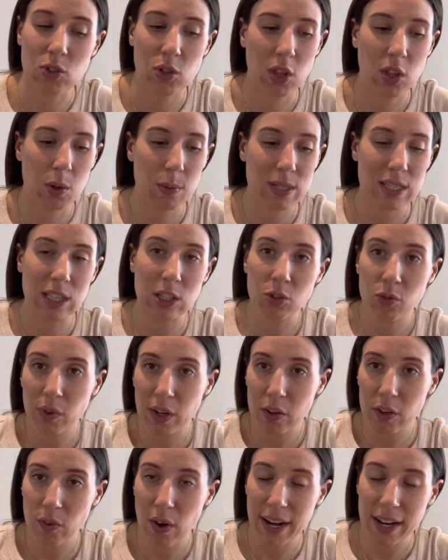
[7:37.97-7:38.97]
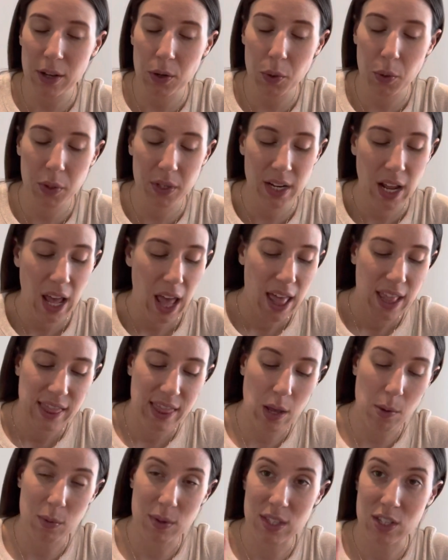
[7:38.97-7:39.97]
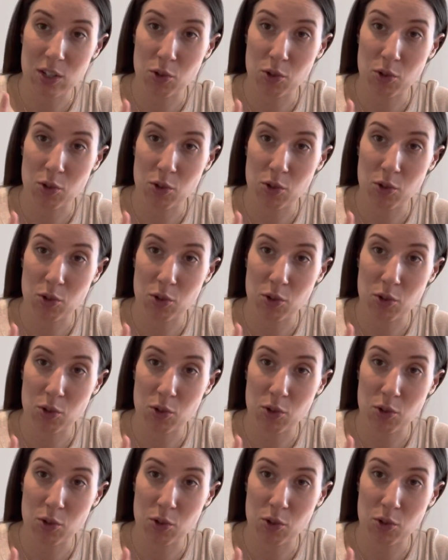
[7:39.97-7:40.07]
So there was Little Red Riding Hood, there was